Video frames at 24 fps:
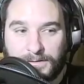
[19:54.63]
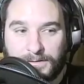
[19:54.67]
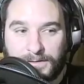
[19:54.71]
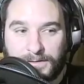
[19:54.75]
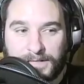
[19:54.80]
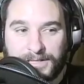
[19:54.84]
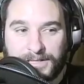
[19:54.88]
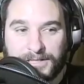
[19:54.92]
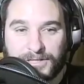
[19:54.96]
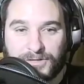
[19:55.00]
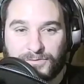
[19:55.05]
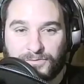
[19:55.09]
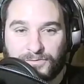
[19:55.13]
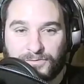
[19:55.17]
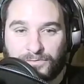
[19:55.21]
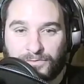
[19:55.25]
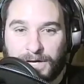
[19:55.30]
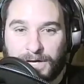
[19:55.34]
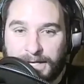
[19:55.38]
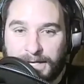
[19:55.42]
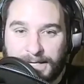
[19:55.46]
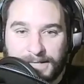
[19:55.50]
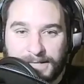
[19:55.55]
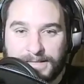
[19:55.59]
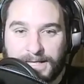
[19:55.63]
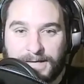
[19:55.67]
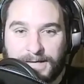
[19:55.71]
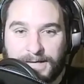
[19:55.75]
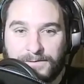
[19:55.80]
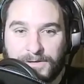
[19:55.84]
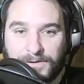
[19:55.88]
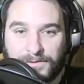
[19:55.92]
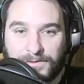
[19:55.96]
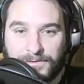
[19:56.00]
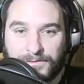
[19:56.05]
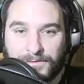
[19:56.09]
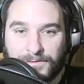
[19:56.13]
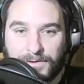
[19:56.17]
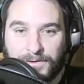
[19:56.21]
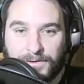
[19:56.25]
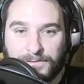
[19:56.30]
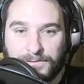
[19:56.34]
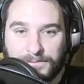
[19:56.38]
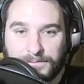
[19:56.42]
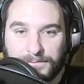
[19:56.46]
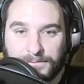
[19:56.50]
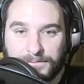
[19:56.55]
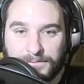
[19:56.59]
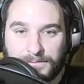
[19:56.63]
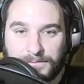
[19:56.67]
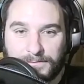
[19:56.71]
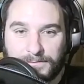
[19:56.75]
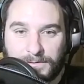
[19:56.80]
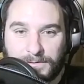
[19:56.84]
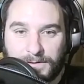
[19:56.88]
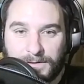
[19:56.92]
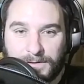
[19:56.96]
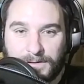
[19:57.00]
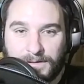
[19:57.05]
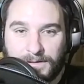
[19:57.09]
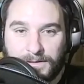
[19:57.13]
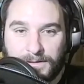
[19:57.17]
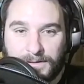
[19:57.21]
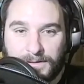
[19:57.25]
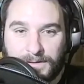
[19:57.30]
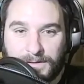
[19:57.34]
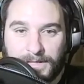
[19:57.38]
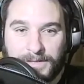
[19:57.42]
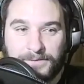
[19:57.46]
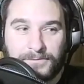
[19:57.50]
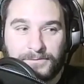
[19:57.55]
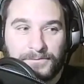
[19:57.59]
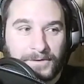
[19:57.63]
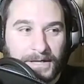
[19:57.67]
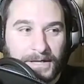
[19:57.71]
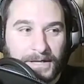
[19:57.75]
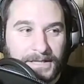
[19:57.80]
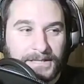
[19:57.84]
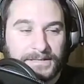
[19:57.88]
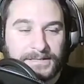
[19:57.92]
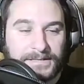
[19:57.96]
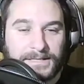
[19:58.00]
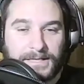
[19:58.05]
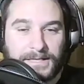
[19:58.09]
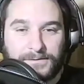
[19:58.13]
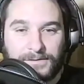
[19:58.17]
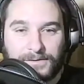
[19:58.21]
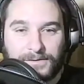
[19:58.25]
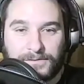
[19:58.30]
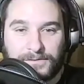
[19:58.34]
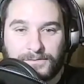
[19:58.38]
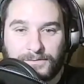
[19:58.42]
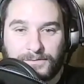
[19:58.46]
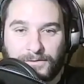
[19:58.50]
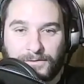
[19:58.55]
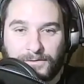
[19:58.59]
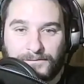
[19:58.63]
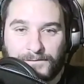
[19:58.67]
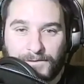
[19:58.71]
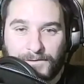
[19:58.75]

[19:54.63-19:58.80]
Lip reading: They just ran it down their throat. They ran it down their throat for